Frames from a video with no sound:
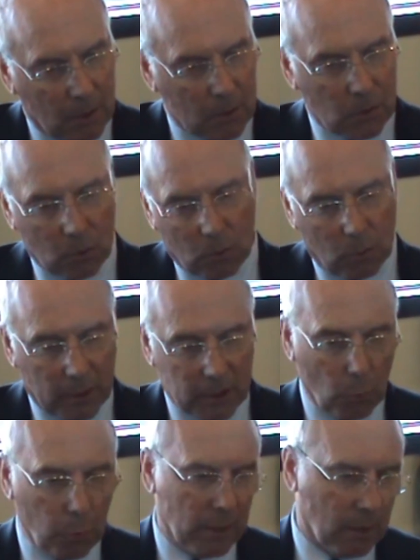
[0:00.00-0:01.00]
So, like,
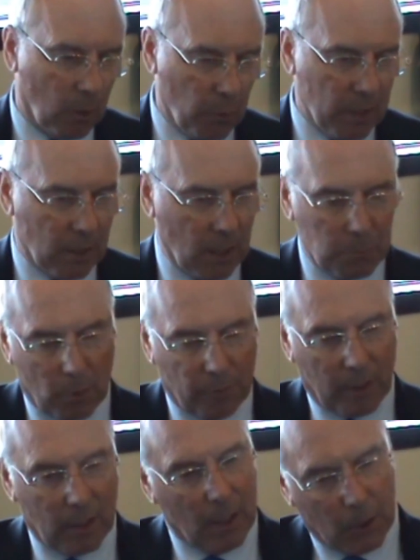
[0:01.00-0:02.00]
so we went to away games,
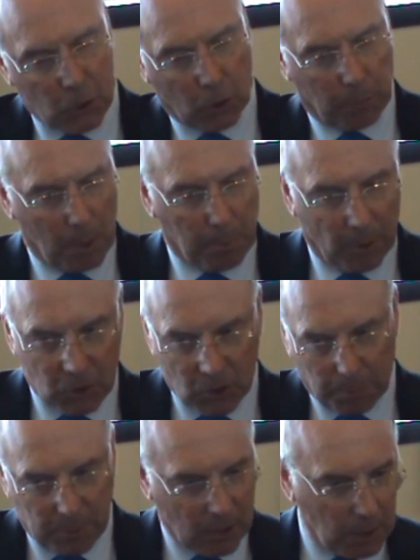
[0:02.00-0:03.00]
whatever, used to go up the bus,
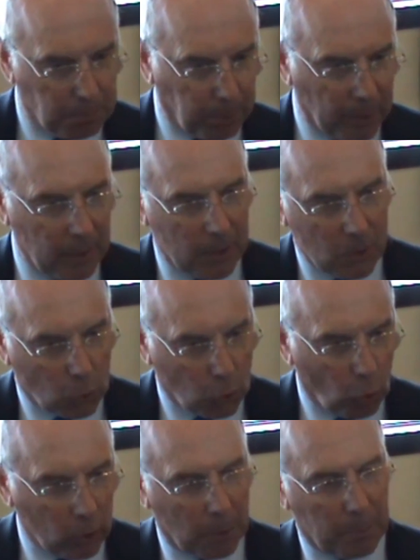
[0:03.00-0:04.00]
sit beside players and
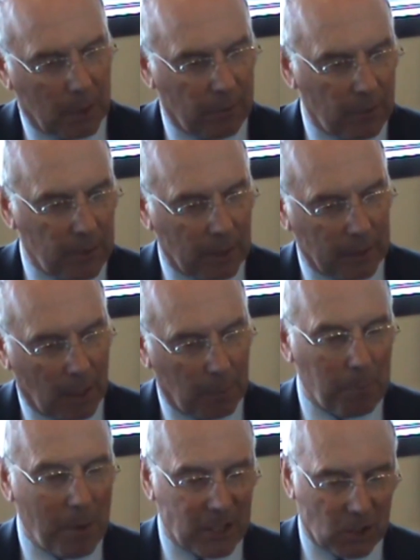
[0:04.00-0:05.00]
talk to them and everything, and
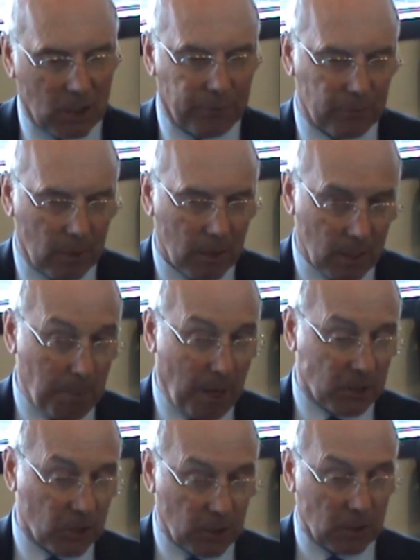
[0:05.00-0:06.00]
that. Manager's different. The
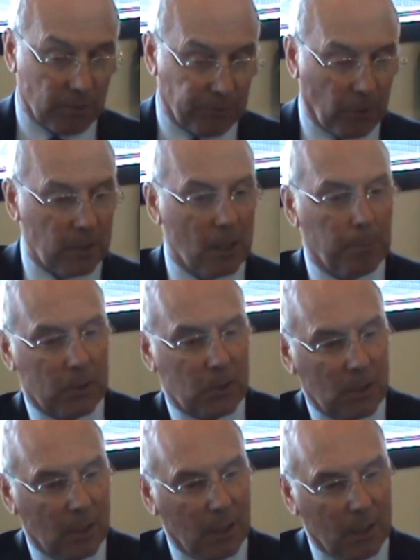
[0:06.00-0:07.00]
manager sits in front of the bus.